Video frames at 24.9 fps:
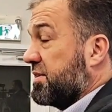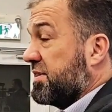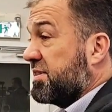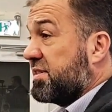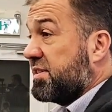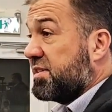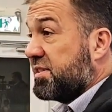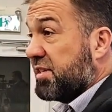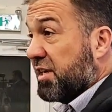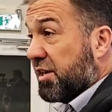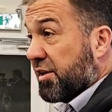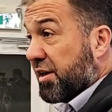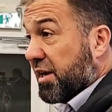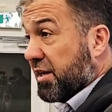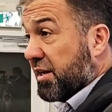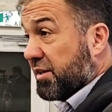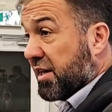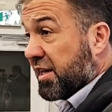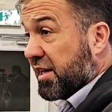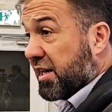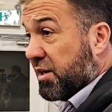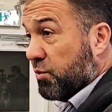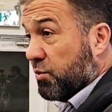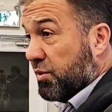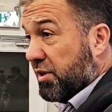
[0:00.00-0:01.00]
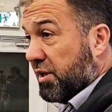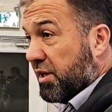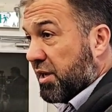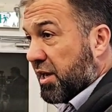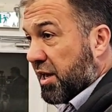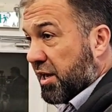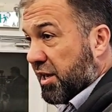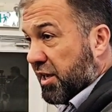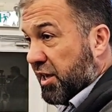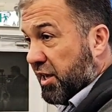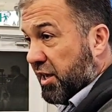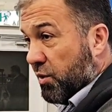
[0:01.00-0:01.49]
This is irada
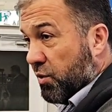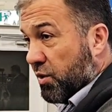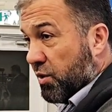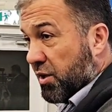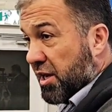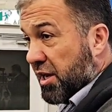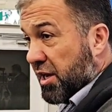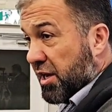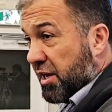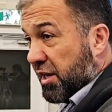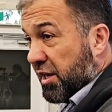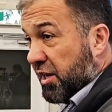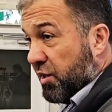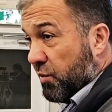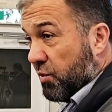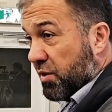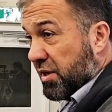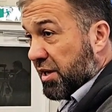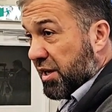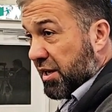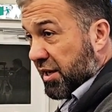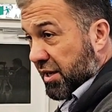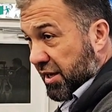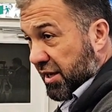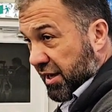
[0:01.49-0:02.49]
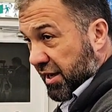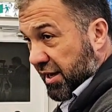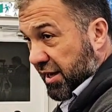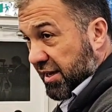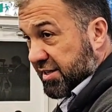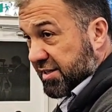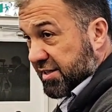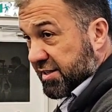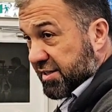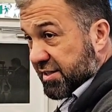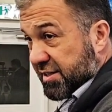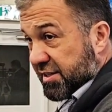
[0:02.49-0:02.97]
kawniyya. He, he,
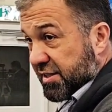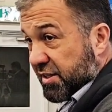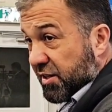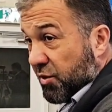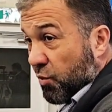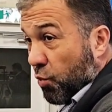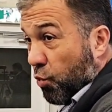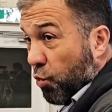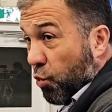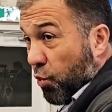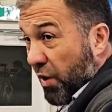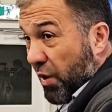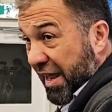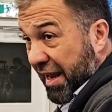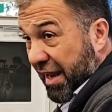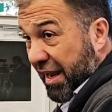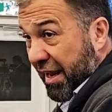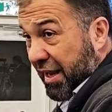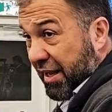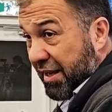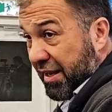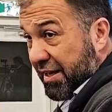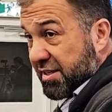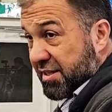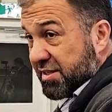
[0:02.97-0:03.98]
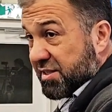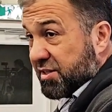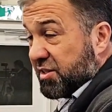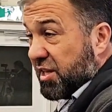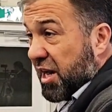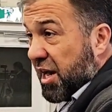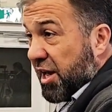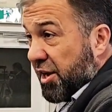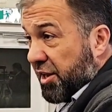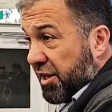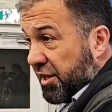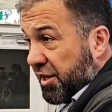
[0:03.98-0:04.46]
his will is
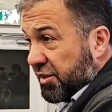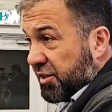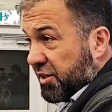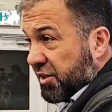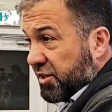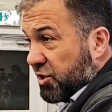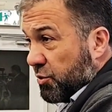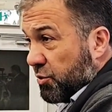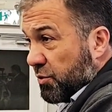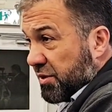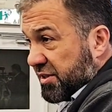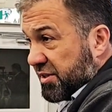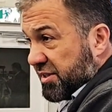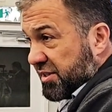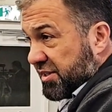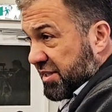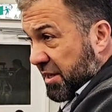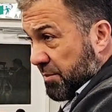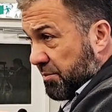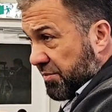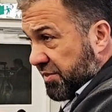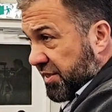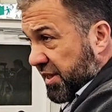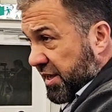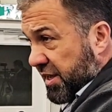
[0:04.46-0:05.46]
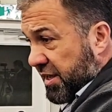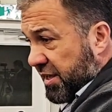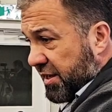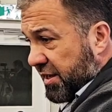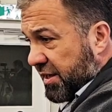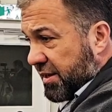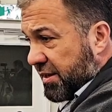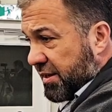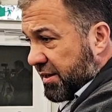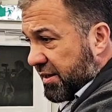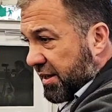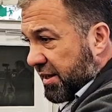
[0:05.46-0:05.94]
directed towards
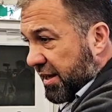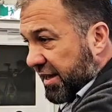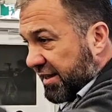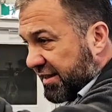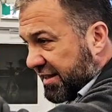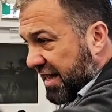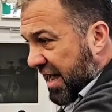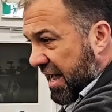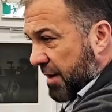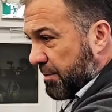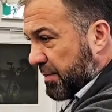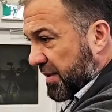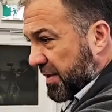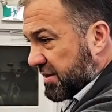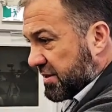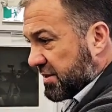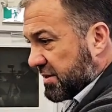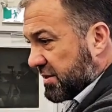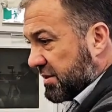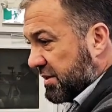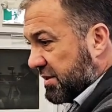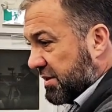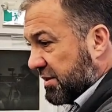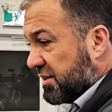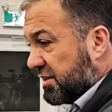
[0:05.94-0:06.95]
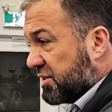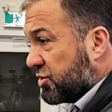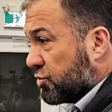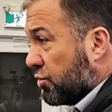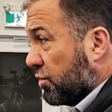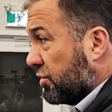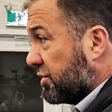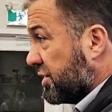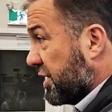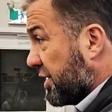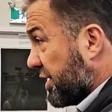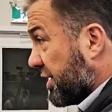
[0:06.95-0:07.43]
something, it happens. This is
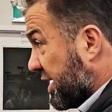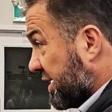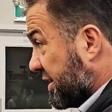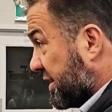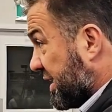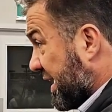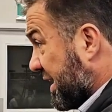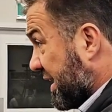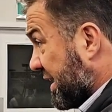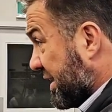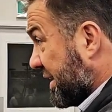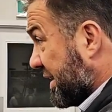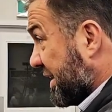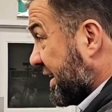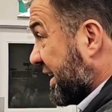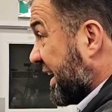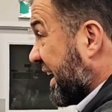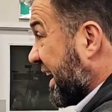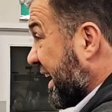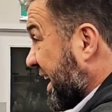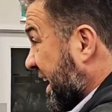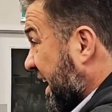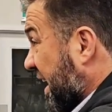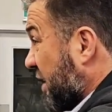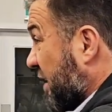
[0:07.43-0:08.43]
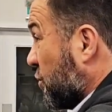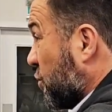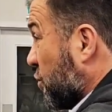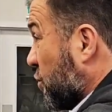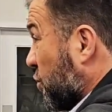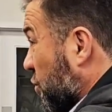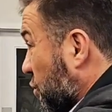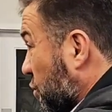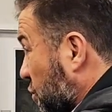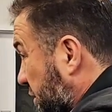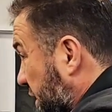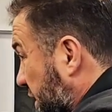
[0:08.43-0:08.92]
called irada
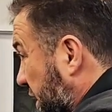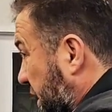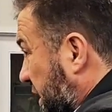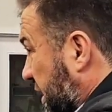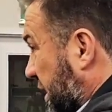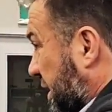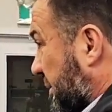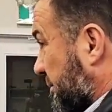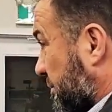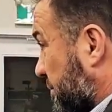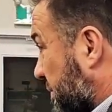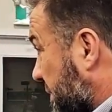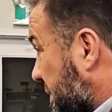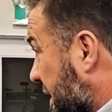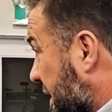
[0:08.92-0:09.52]
kawniyya.